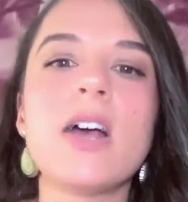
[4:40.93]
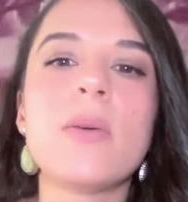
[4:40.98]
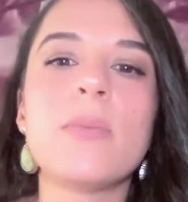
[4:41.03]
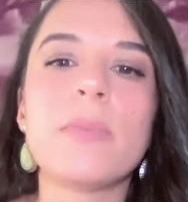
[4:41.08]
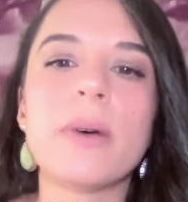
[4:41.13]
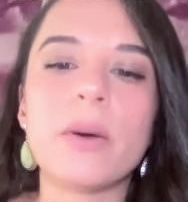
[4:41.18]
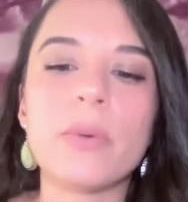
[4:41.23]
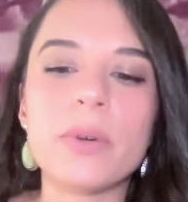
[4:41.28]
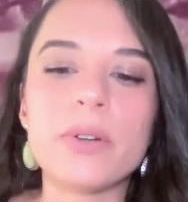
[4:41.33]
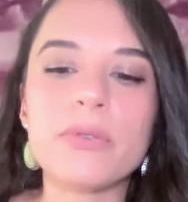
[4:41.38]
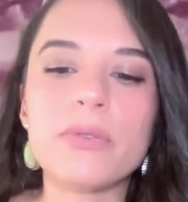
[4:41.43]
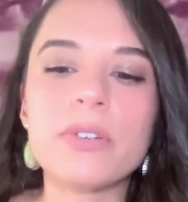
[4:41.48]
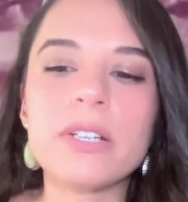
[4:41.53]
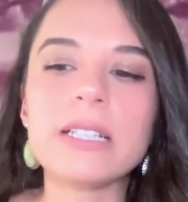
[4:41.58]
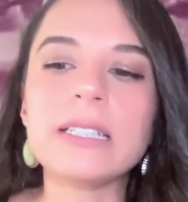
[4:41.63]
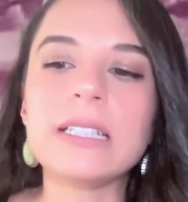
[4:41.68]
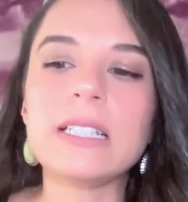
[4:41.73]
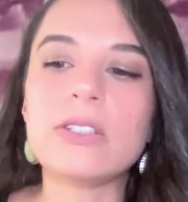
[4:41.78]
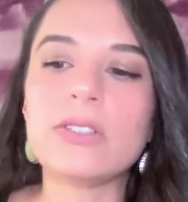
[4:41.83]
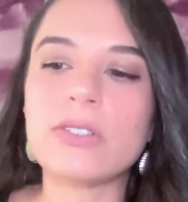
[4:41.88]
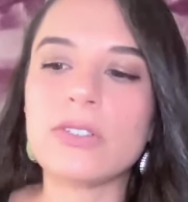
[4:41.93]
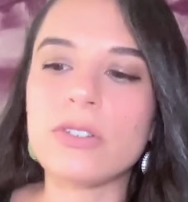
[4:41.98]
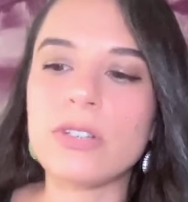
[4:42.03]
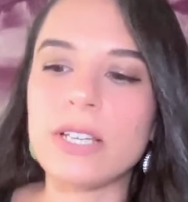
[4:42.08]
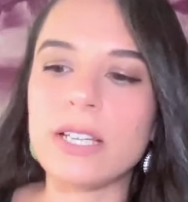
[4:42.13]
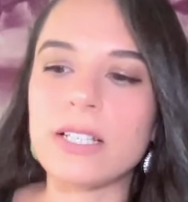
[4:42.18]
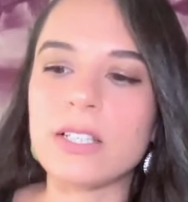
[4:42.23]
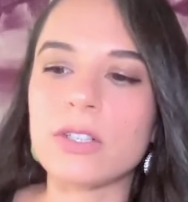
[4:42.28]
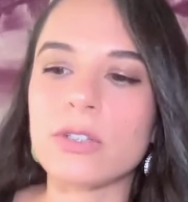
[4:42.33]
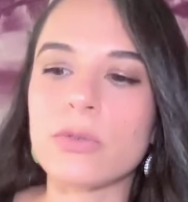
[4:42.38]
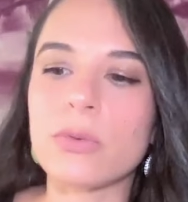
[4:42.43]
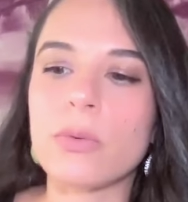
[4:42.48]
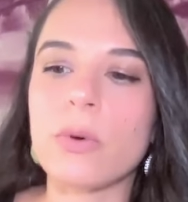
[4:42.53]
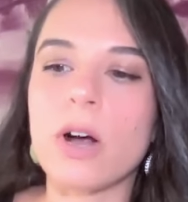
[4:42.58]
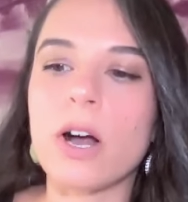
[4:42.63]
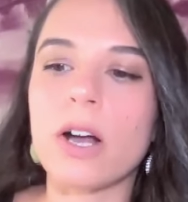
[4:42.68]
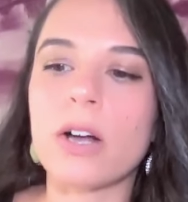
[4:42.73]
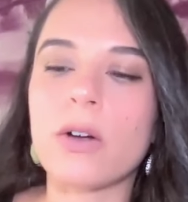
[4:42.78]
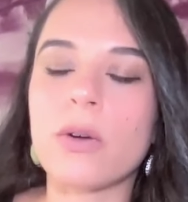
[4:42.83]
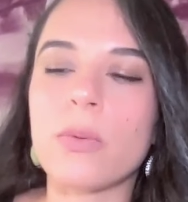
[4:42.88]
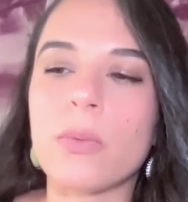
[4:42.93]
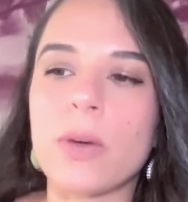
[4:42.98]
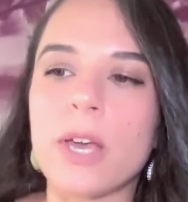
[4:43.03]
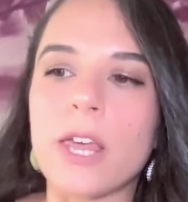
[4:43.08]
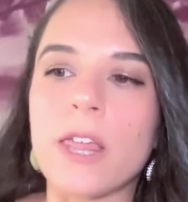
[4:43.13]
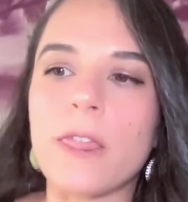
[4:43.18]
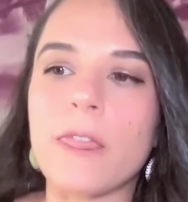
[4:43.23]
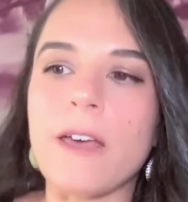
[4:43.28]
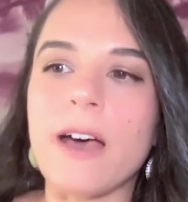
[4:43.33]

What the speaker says: but we really do need to work with